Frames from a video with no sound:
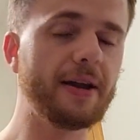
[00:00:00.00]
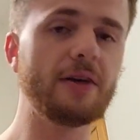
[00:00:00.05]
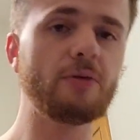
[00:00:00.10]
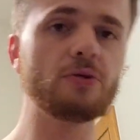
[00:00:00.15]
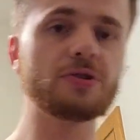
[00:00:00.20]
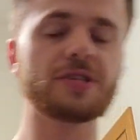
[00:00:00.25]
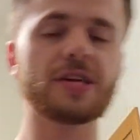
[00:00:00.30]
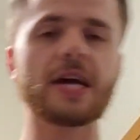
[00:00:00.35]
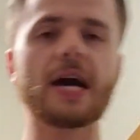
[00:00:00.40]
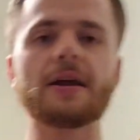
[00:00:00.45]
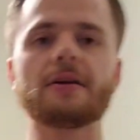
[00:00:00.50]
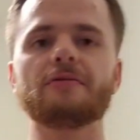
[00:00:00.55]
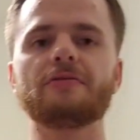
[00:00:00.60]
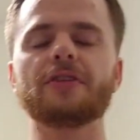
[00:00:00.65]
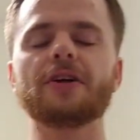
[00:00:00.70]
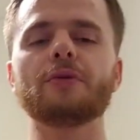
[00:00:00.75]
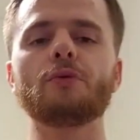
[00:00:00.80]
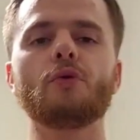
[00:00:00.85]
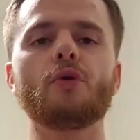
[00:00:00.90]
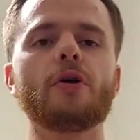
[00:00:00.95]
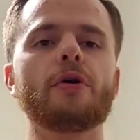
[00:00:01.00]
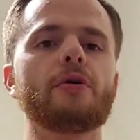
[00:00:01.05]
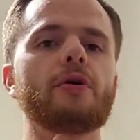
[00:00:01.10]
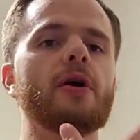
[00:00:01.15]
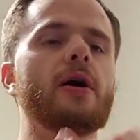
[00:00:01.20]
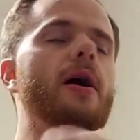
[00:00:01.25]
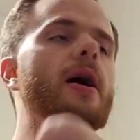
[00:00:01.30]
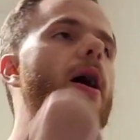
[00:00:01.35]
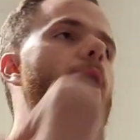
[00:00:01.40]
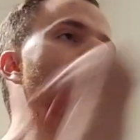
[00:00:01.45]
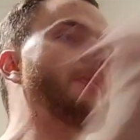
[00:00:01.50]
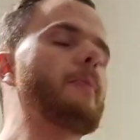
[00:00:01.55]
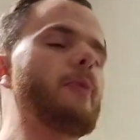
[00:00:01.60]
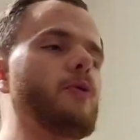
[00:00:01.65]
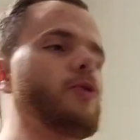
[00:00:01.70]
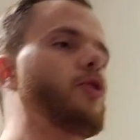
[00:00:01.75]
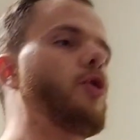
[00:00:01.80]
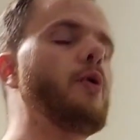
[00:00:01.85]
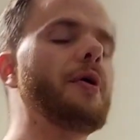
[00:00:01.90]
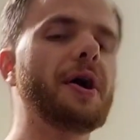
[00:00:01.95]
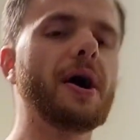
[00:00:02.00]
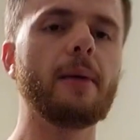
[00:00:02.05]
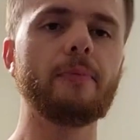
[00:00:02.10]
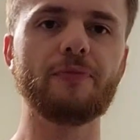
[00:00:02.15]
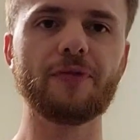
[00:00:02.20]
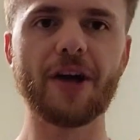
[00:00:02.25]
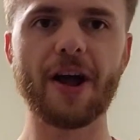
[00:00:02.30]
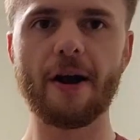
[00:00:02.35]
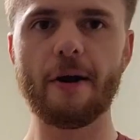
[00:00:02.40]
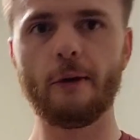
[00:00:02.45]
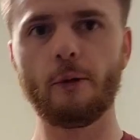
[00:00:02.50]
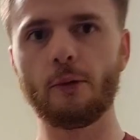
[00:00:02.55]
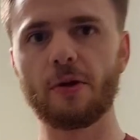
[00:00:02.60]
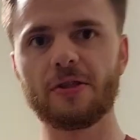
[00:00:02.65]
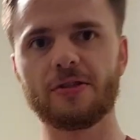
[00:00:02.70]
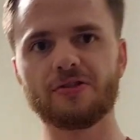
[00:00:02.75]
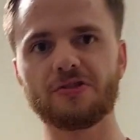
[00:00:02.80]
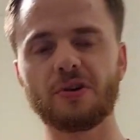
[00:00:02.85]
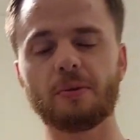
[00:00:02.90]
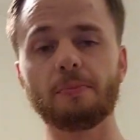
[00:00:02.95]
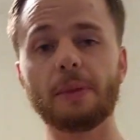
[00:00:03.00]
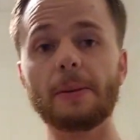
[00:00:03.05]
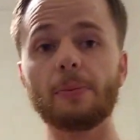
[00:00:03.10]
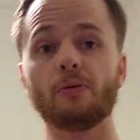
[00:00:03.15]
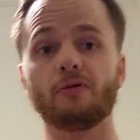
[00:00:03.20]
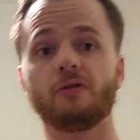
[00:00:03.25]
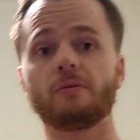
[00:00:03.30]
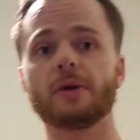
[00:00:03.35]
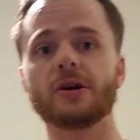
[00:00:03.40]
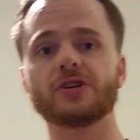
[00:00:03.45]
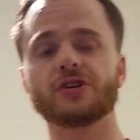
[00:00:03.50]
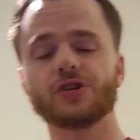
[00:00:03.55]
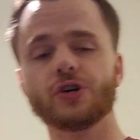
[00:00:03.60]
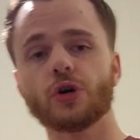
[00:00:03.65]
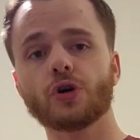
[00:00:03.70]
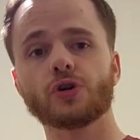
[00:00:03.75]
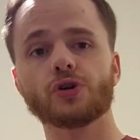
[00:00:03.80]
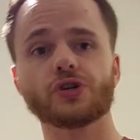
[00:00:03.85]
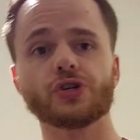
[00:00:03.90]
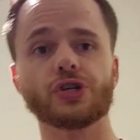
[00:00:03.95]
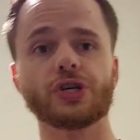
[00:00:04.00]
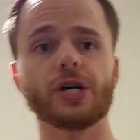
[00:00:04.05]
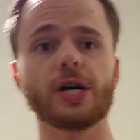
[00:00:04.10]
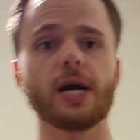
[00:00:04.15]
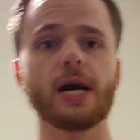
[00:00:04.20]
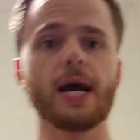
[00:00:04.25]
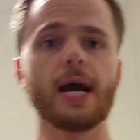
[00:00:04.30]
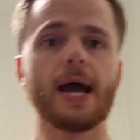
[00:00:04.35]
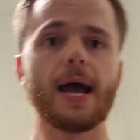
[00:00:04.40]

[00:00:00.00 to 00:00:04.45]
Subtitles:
And it was the kind of thing where I remember going up there with some people from my church